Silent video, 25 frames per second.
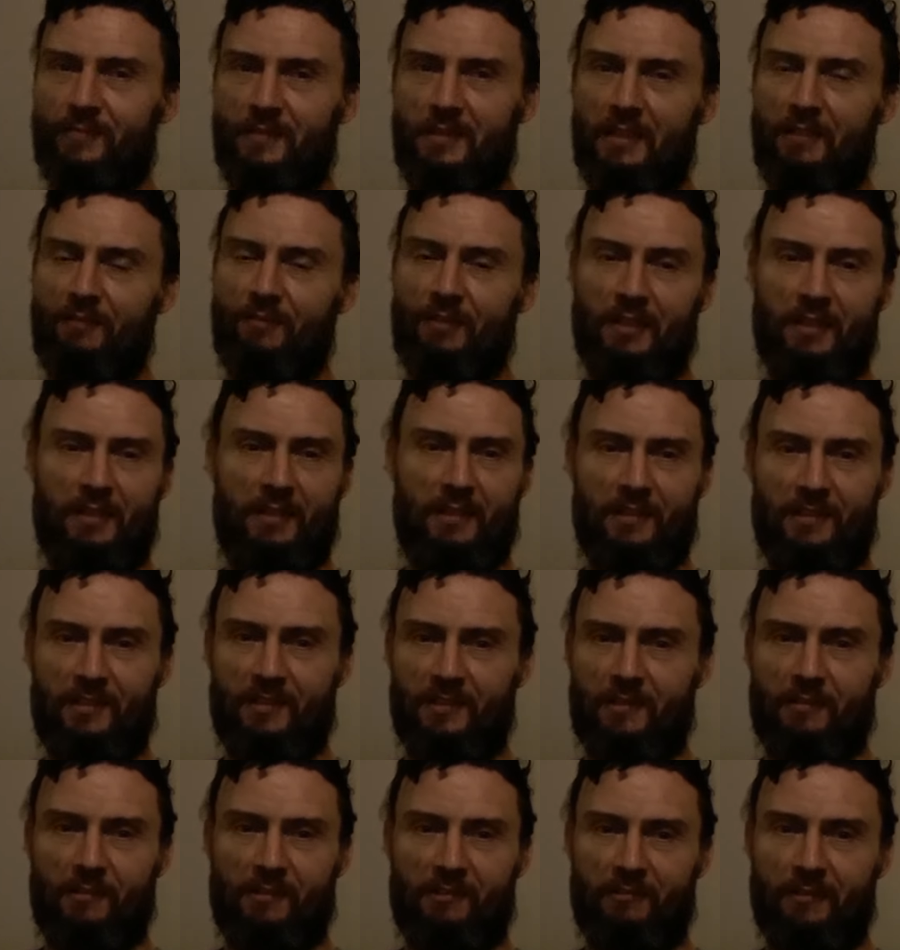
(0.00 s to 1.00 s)
DVD
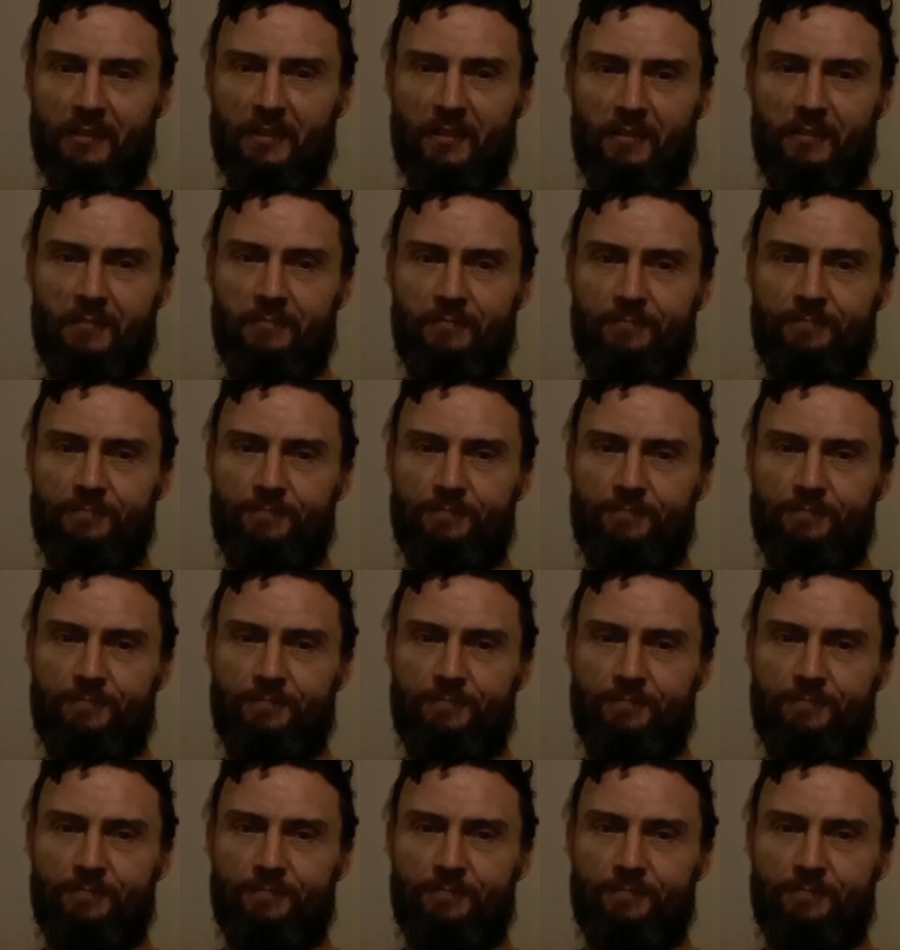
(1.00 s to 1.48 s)
disc cleaner.